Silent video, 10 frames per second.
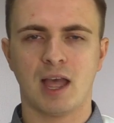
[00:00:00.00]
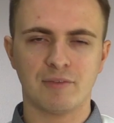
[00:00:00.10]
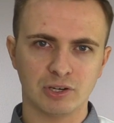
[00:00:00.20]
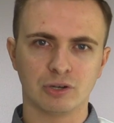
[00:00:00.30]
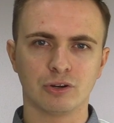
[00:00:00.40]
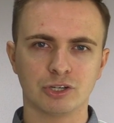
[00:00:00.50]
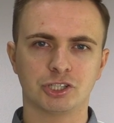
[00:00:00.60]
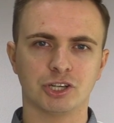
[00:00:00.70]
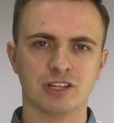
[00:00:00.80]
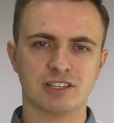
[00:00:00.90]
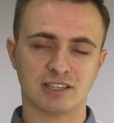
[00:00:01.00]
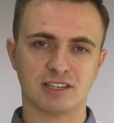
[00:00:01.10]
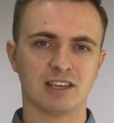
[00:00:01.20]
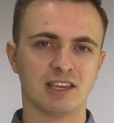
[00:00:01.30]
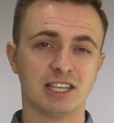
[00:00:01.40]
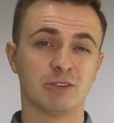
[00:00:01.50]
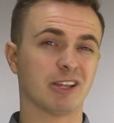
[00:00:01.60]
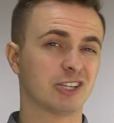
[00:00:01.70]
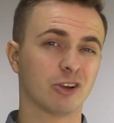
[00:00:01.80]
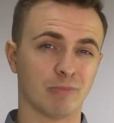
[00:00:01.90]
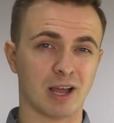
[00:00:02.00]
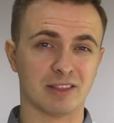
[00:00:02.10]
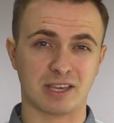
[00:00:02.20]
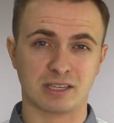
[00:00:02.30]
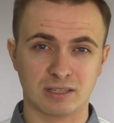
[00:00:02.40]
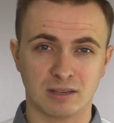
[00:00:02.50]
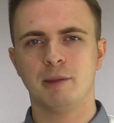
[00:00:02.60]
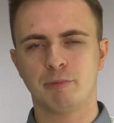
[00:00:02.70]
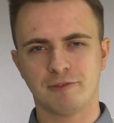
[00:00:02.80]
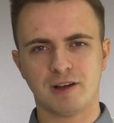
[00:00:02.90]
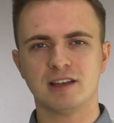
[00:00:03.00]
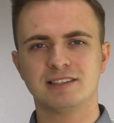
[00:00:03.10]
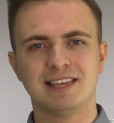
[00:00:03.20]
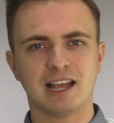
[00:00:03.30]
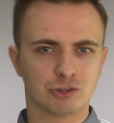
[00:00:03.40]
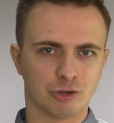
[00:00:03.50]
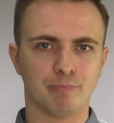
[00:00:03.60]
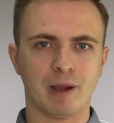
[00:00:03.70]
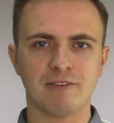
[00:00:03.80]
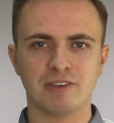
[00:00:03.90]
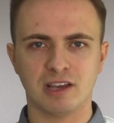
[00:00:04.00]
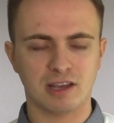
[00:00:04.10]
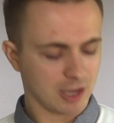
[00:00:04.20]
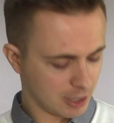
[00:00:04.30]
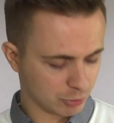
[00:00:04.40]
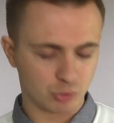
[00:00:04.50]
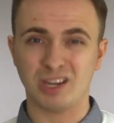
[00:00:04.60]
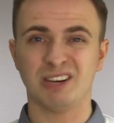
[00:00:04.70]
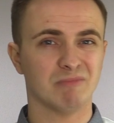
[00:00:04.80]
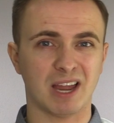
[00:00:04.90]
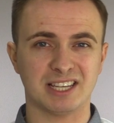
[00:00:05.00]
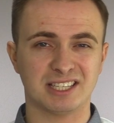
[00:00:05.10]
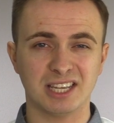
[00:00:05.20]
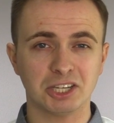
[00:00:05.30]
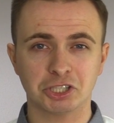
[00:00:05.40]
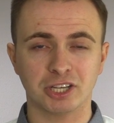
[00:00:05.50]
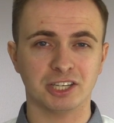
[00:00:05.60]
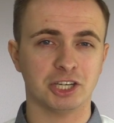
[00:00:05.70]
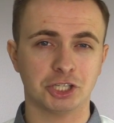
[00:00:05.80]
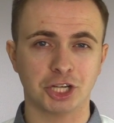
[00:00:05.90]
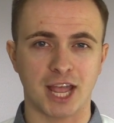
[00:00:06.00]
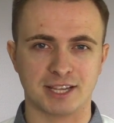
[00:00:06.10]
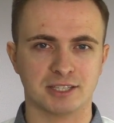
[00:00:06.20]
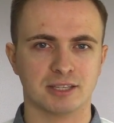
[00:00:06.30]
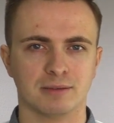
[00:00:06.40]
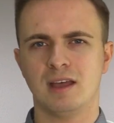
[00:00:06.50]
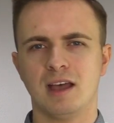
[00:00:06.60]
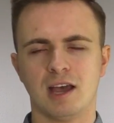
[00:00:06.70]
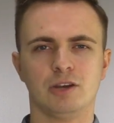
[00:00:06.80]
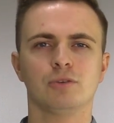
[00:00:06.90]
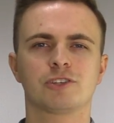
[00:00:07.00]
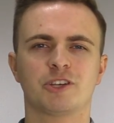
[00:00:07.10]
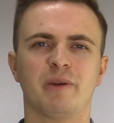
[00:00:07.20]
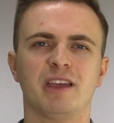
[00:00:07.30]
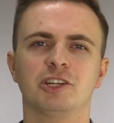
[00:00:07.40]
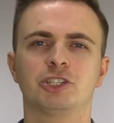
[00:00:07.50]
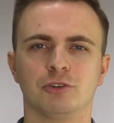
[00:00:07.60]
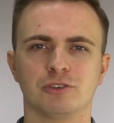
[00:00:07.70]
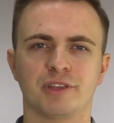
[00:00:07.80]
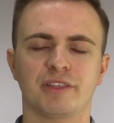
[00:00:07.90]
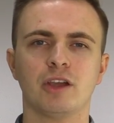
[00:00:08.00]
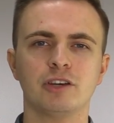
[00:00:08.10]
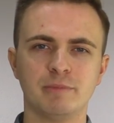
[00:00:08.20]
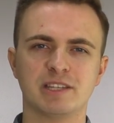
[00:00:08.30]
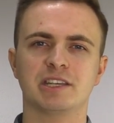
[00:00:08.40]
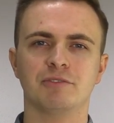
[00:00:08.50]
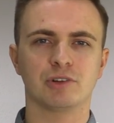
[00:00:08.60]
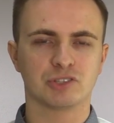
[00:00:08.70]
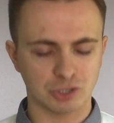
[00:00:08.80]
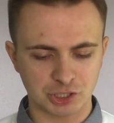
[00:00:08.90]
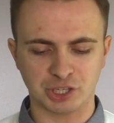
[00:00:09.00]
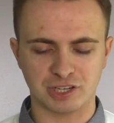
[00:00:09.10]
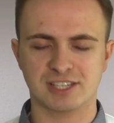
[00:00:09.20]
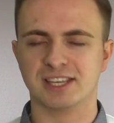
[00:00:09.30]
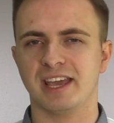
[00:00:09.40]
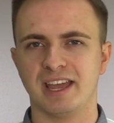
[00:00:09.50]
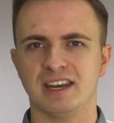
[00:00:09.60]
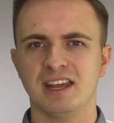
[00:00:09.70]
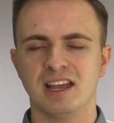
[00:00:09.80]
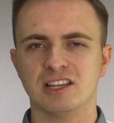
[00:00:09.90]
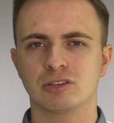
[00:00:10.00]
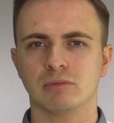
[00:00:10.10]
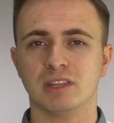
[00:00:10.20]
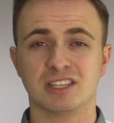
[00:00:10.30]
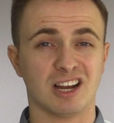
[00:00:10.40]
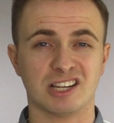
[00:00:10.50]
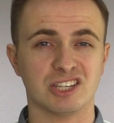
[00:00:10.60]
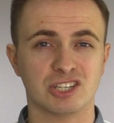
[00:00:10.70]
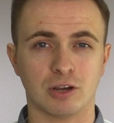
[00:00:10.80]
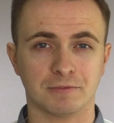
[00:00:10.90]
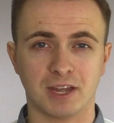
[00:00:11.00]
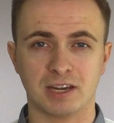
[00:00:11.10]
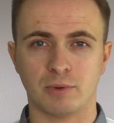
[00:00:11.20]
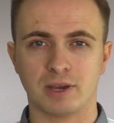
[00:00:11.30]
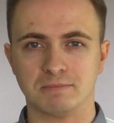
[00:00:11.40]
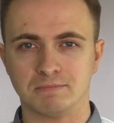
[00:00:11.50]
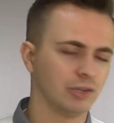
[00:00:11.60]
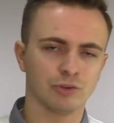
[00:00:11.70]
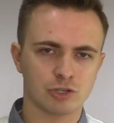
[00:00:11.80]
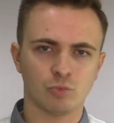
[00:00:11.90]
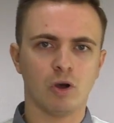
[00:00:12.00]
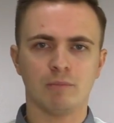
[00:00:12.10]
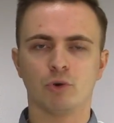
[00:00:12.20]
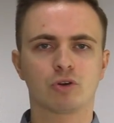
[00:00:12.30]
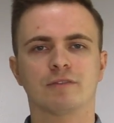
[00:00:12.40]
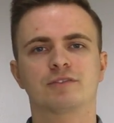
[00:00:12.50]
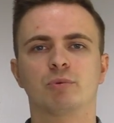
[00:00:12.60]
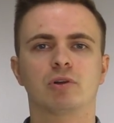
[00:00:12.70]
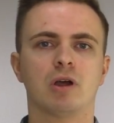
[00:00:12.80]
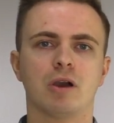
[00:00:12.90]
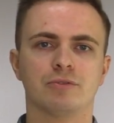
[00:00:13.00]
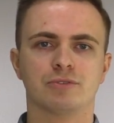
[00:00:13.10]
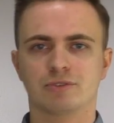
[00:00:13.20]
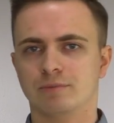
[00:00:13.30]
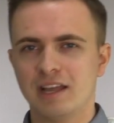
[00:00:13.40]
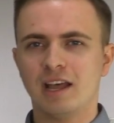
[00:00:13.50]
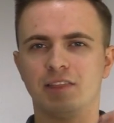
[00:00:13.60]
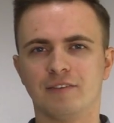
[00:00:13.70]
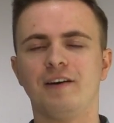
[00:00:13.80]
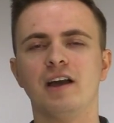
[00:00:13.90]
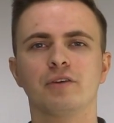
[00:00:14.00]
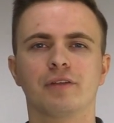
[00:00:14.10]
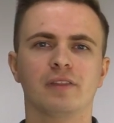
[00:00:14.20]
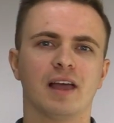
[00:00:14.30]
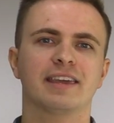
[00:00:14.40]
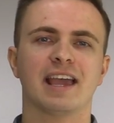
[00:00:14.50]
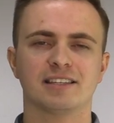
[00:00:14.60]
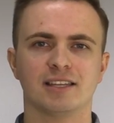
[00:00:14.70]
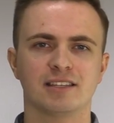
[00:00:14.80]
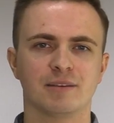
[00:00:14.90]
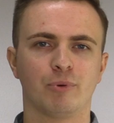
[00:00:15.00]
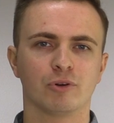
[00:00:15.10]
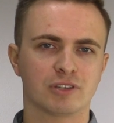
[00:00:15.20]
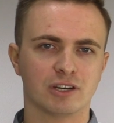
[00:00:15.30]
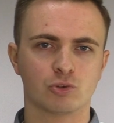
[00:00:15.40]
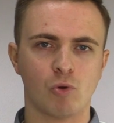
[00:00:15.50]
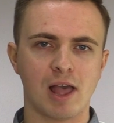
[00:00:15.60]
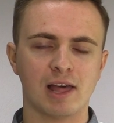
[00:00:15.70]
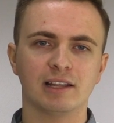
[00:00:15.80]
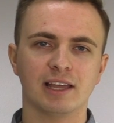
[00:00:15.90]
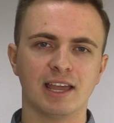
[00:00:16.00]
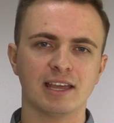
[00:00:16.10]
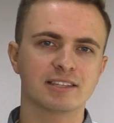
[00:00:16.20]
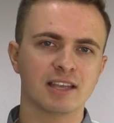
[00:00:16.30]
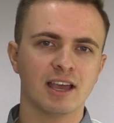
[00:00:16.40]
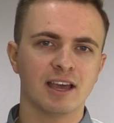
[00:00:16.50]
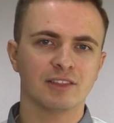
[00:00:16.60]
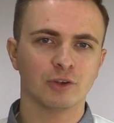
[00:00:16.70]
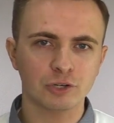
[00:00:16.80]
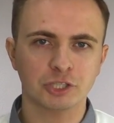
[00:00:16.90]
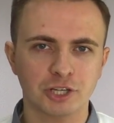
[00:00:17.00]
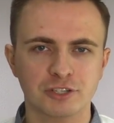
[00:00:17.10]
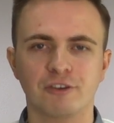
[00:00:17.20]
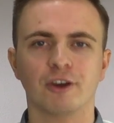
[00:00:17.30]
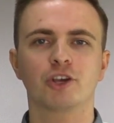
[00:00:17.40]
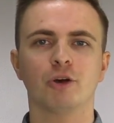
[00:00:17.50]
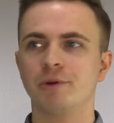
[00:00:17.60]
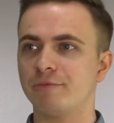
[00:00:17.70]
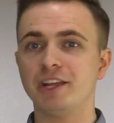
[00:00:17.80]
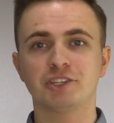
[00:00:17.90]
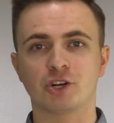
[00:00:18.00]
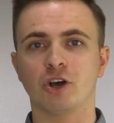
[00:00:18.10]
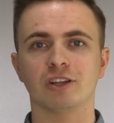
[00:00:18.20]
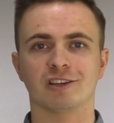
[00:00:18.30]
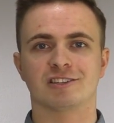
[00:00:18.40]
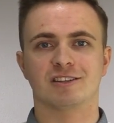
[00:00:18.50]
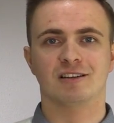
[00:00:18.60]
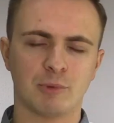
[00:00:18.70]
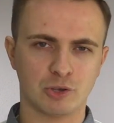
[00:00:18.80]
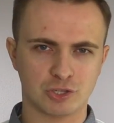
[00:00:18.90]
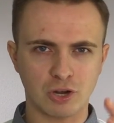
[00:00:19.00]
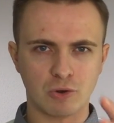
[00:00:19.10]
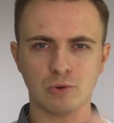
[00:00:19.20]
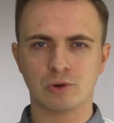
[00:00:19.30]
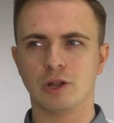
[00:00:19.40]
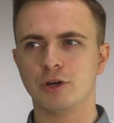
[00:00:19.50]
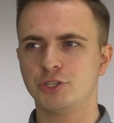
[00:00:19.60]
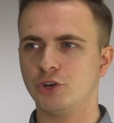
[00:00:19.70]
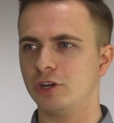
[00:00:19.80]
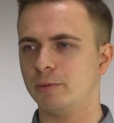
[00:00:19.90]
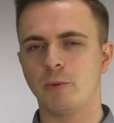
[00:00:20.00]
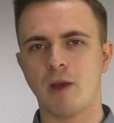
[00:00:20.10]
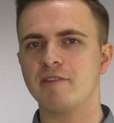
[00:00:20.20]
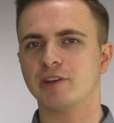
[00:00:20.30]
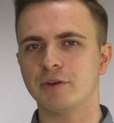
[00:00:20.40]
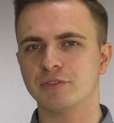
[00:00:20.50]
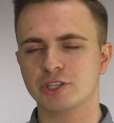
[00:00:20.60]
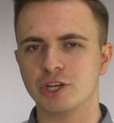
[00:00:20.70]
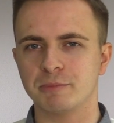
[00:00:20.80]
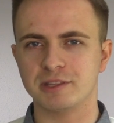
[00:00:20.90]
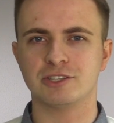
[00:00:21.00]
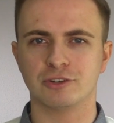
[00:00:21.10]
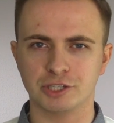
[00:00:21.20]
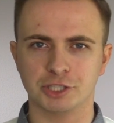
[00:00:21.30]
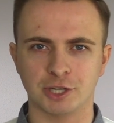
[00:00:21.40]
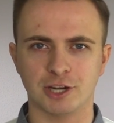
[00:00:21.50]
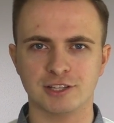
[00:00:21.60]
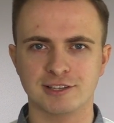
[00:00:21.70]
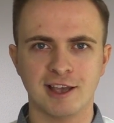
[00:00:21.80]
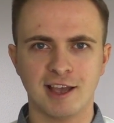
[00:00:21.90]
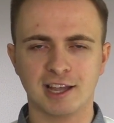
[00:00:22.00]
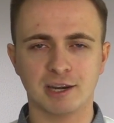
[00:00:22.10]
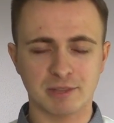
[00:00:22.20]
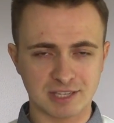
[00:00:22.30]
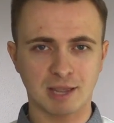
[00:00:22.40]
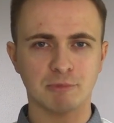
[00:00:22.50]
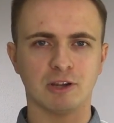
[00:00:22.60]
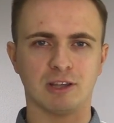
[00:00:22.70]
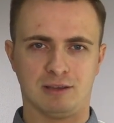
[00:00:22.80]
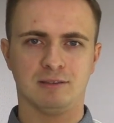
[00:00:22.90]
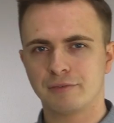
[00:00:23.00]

Having an undershirt is an easy way to combat this. It provides the extra barrier between any stitching in your chest, and also it ensures that the only material touching your skin is something that's nice and soft anyway. Who doesn't want more comfortable clothes? And the final thing that I guess is important as well is the undershirts have got to come in a range of colours, because not all clothes you're going to be wearing over the top of these undershirts are going to be the same colour.